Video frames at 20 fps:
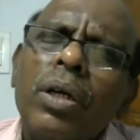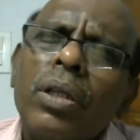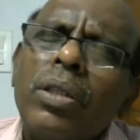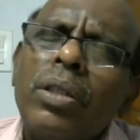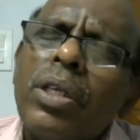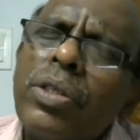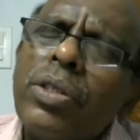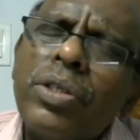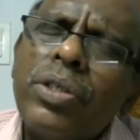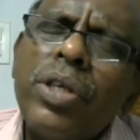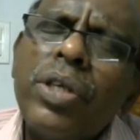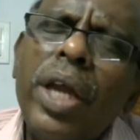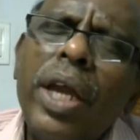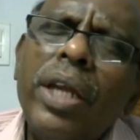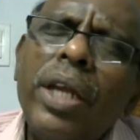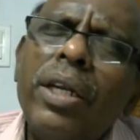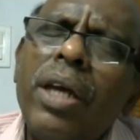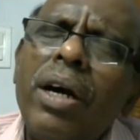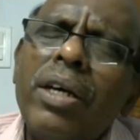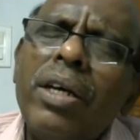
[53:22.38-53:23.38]
The
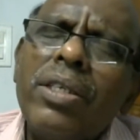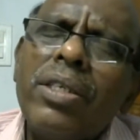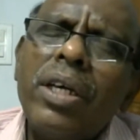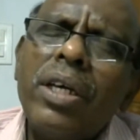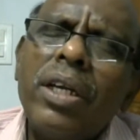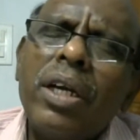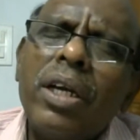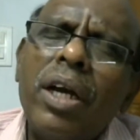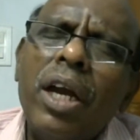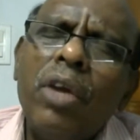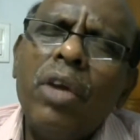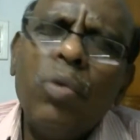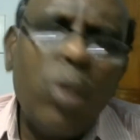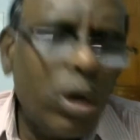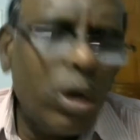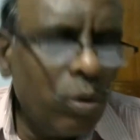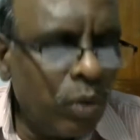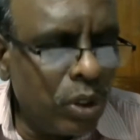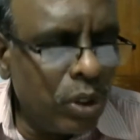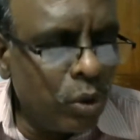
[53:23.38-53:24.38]
Saint Azar
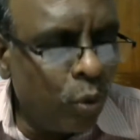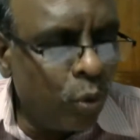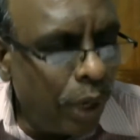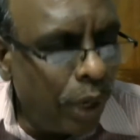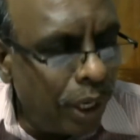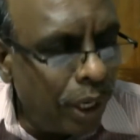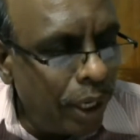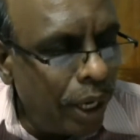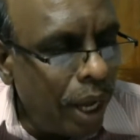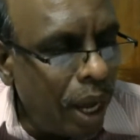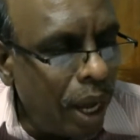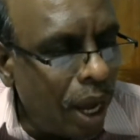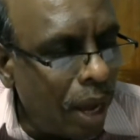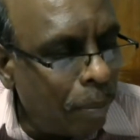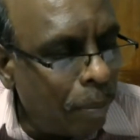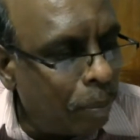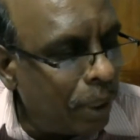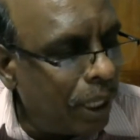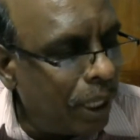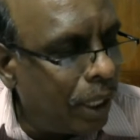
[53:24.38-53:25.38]
Kaiwan was very
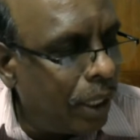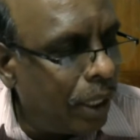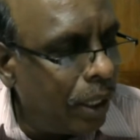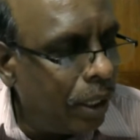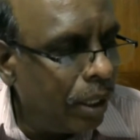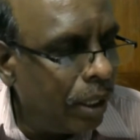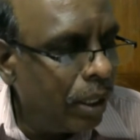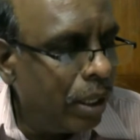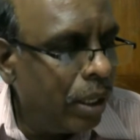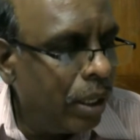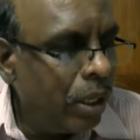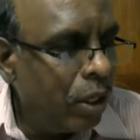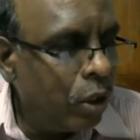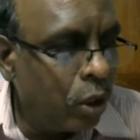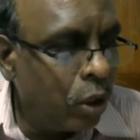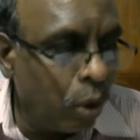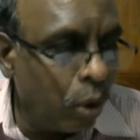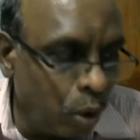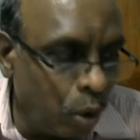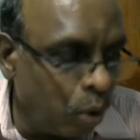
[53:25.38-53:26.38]
happy
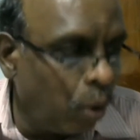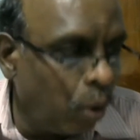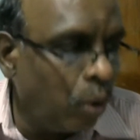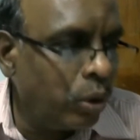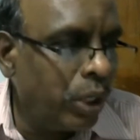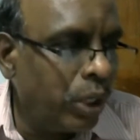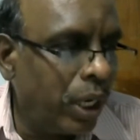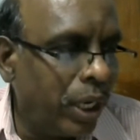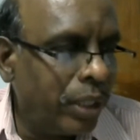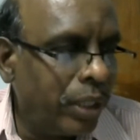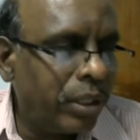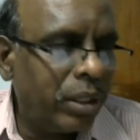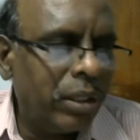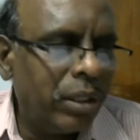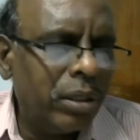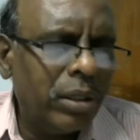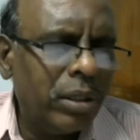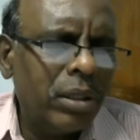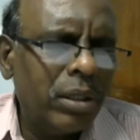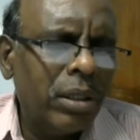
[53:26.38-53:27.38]
to know that
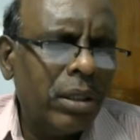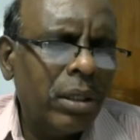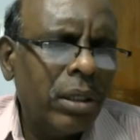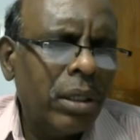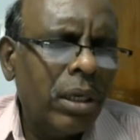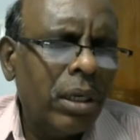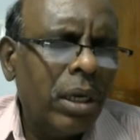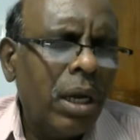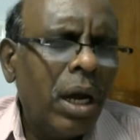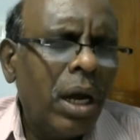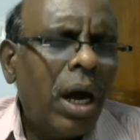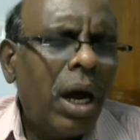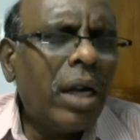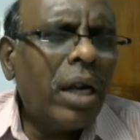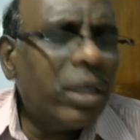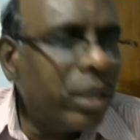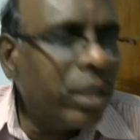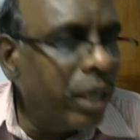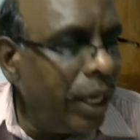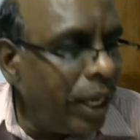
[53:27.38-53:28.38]

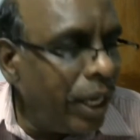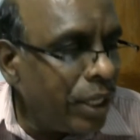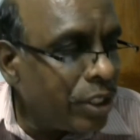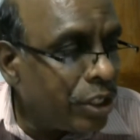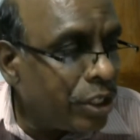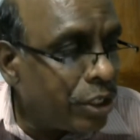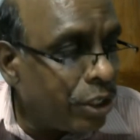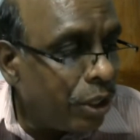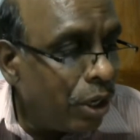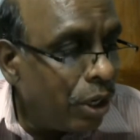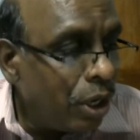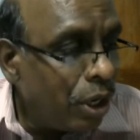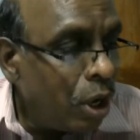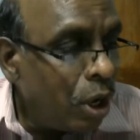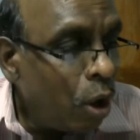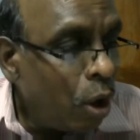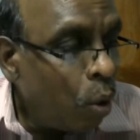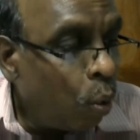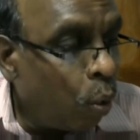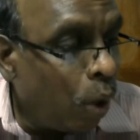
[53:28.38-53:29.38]
at least
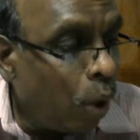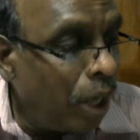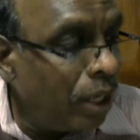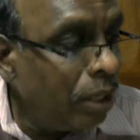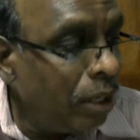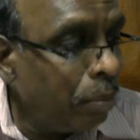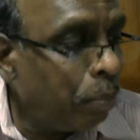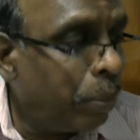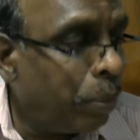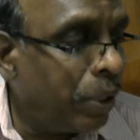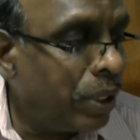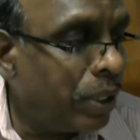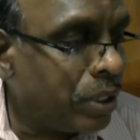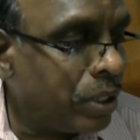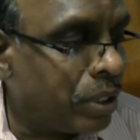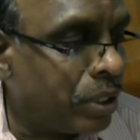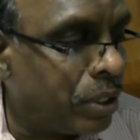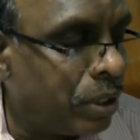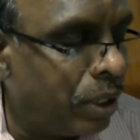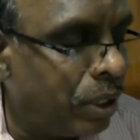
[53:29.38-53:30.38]
one
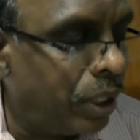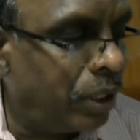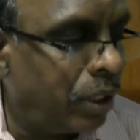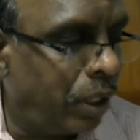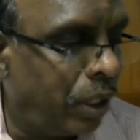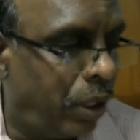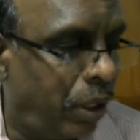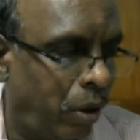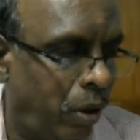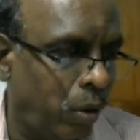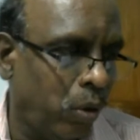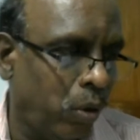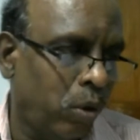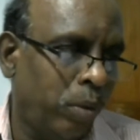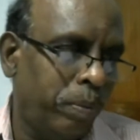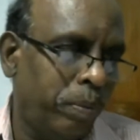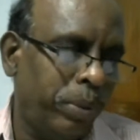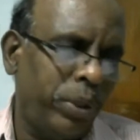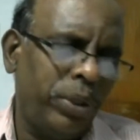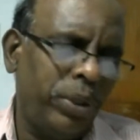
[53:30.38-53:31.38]
person in the
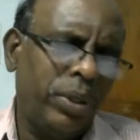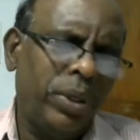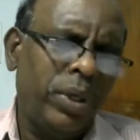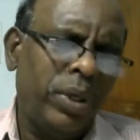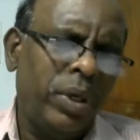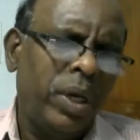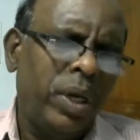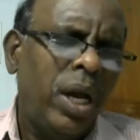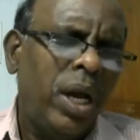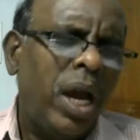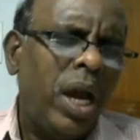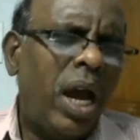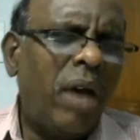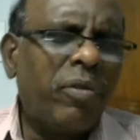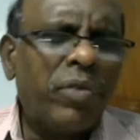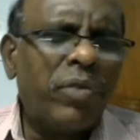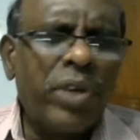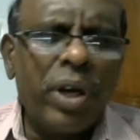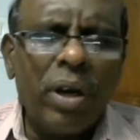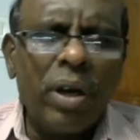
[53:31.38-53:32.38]
group,
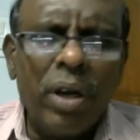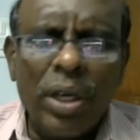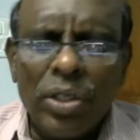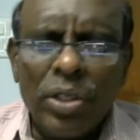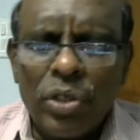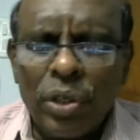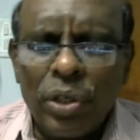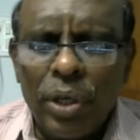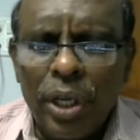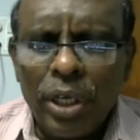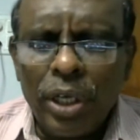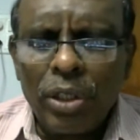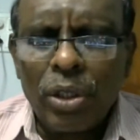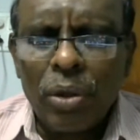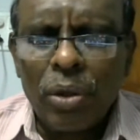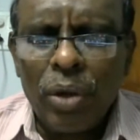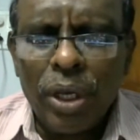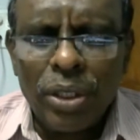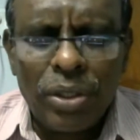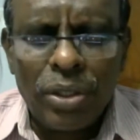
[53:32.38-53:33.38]
after listening to
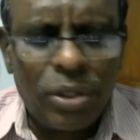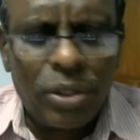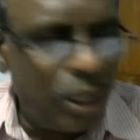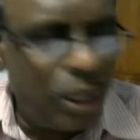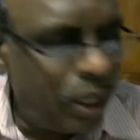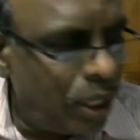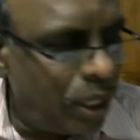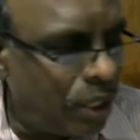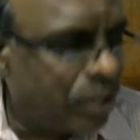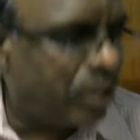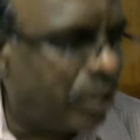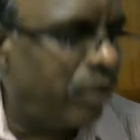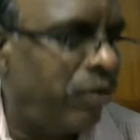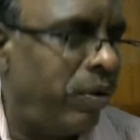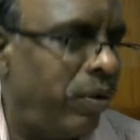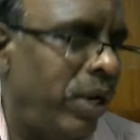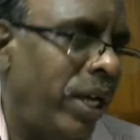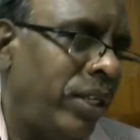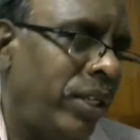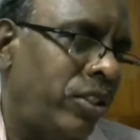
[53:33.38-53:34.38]
his series of
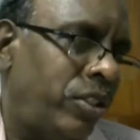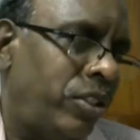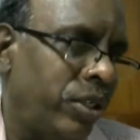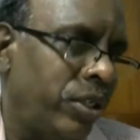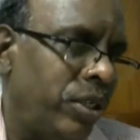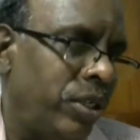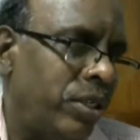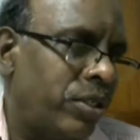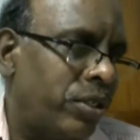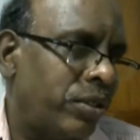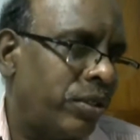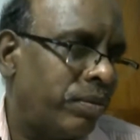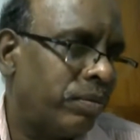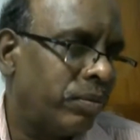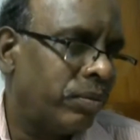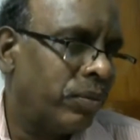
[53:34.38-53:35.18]
lectures,